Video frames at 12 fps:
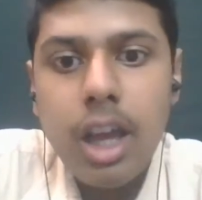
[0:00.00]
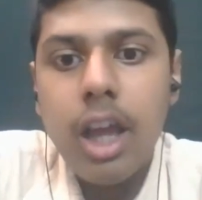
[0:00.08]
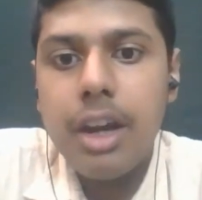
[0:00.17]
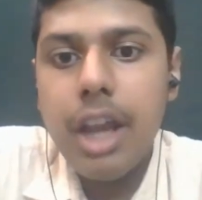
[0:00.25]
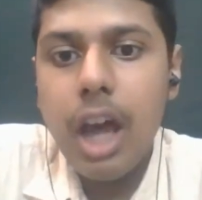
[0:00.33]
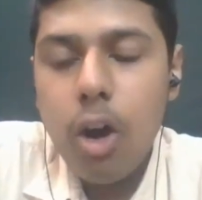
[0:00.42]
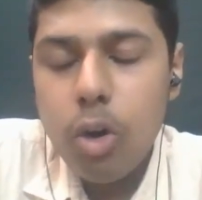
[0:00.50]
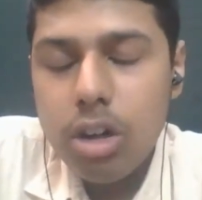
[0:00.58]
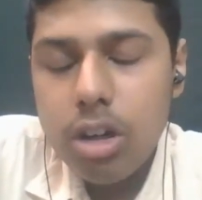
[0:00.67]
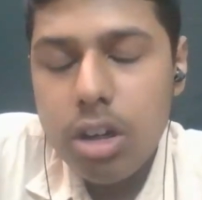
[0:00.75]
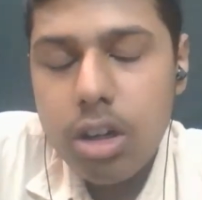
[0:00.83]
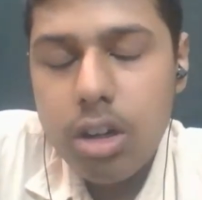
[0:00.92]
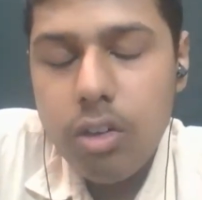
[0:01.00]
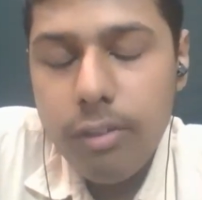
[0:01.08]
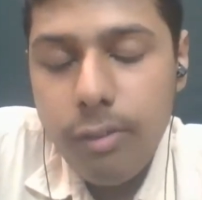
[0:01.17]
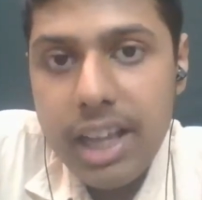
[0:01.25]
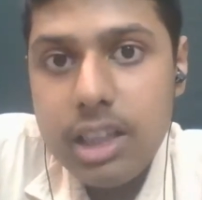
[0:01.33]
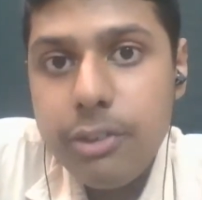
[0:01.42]
Now
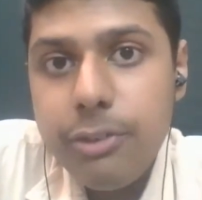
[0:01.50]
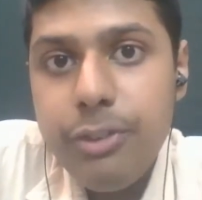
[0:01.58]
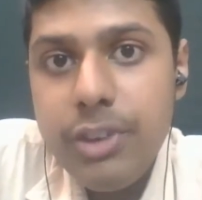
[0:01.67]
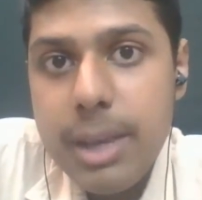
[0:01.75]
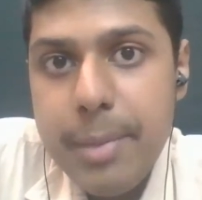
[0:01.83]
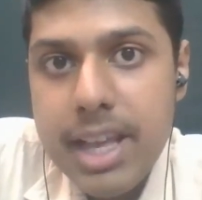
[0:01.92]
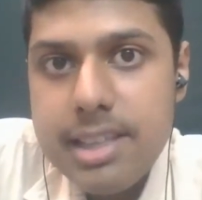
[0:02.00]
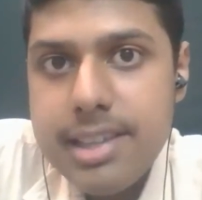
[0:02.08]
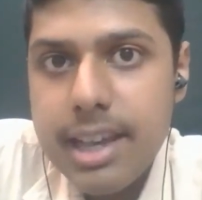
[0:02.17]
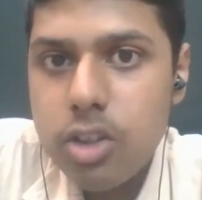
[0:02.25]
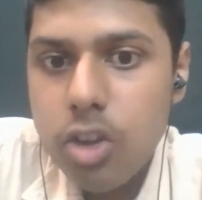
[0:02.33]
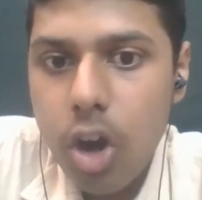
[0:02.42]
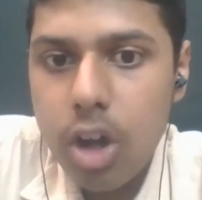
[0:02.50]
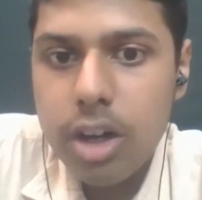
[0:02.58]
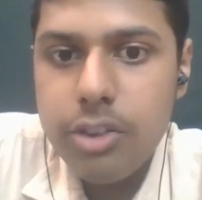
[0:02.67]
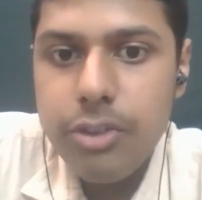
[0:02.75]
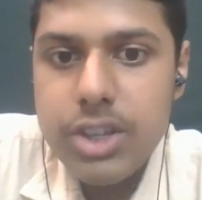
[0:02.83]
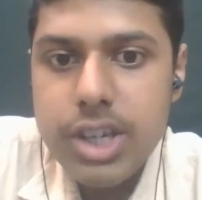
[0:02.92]
while the female sex organs
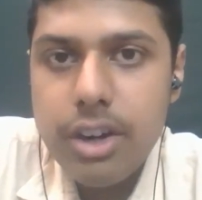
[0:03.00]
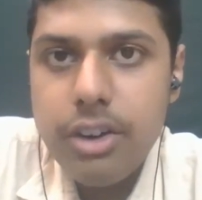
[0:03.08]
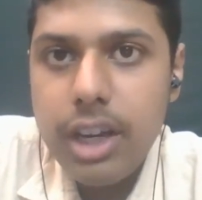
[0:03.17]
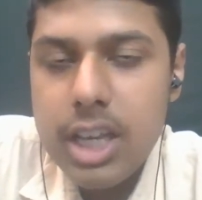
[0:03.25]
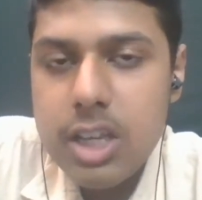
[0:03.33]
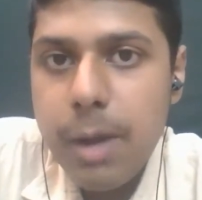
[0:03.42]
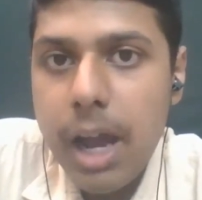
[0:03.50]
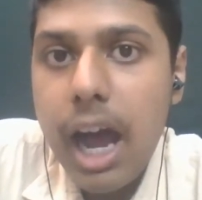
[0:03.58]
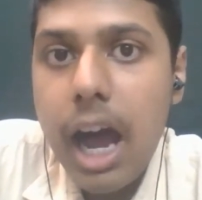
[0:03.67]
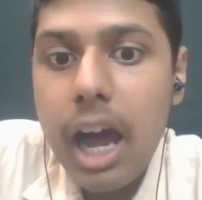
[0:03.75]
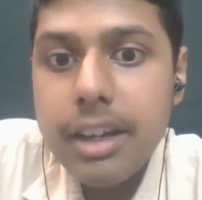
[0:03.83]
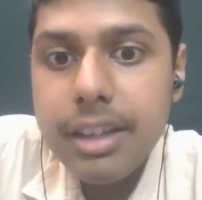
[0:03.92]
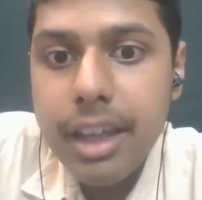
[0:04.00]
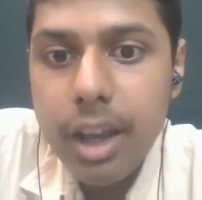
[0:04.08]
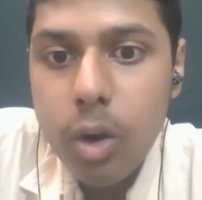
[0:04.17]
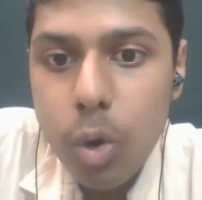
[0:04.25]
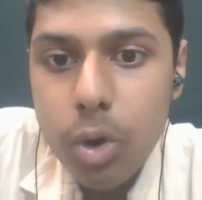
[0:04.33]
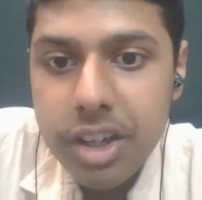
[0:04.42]
which are released by
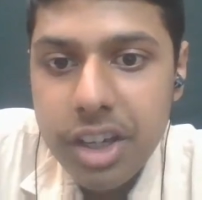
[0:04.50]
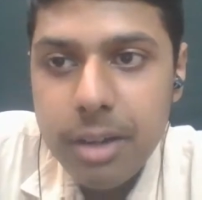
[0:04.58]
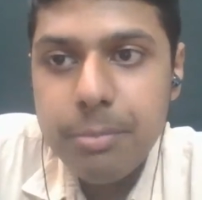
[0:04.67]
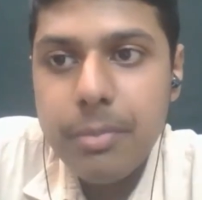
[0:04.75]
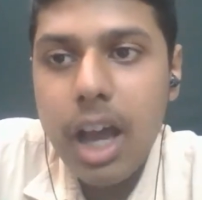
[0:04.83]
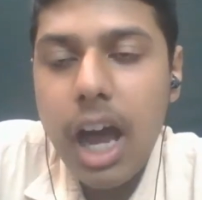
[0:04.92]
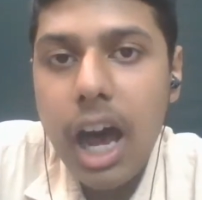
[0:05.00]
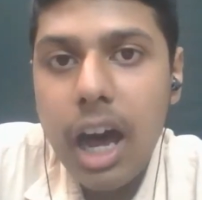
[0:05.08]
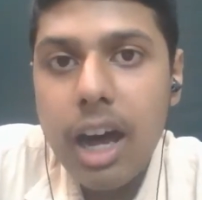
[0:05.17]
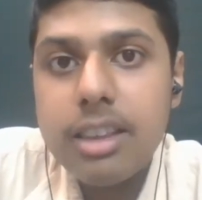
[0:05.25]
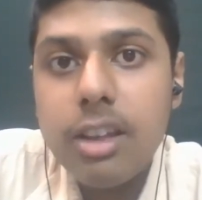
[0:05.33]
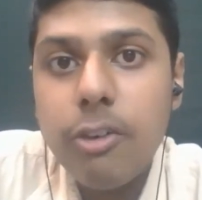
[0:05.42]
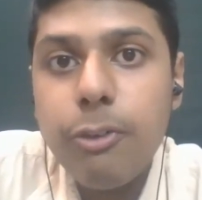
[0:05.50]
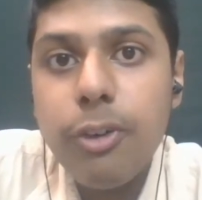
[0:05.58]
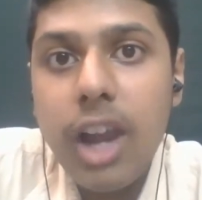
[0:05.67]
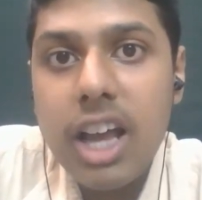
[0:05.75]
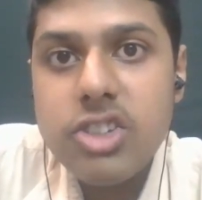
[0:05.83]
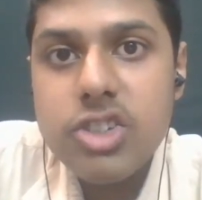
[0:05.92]
archegonium are the
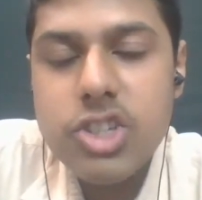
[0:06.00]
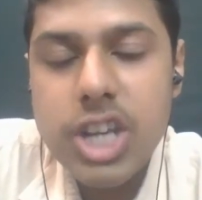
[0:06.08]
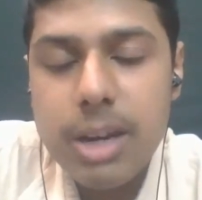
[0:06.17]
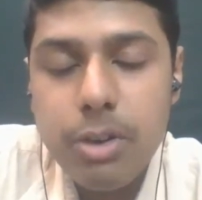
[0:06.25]
flask shaped.